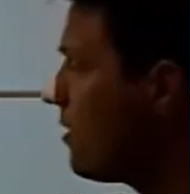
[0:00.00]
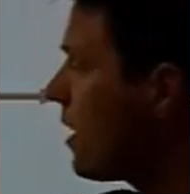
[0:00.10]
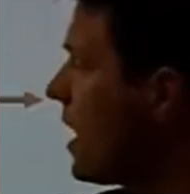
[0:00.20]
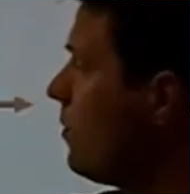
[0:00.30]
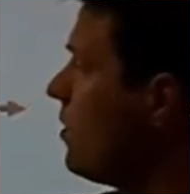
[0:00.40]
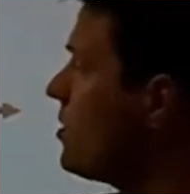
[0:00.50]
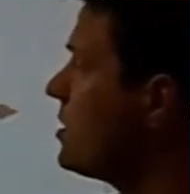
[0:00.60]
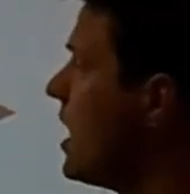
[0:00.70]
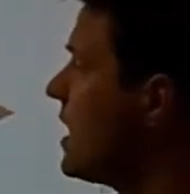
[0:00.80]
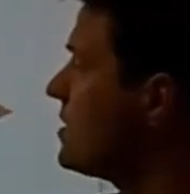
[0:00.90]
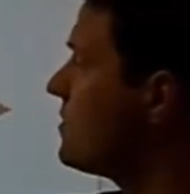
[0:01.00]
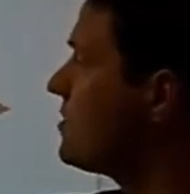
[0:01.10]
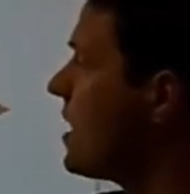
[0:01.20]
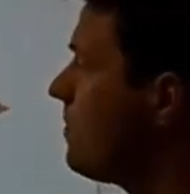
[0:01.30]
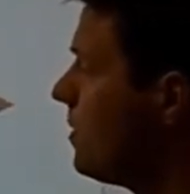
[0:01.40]
Okay, well there's lots of
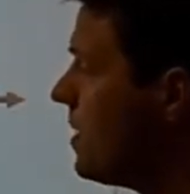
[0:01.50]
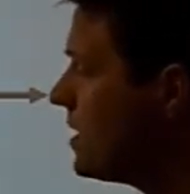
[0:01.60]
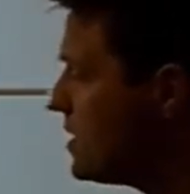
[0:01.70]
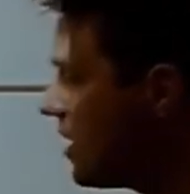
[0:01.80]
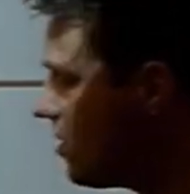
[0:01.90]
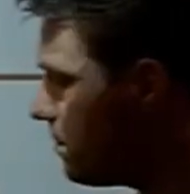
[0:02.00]
supplementary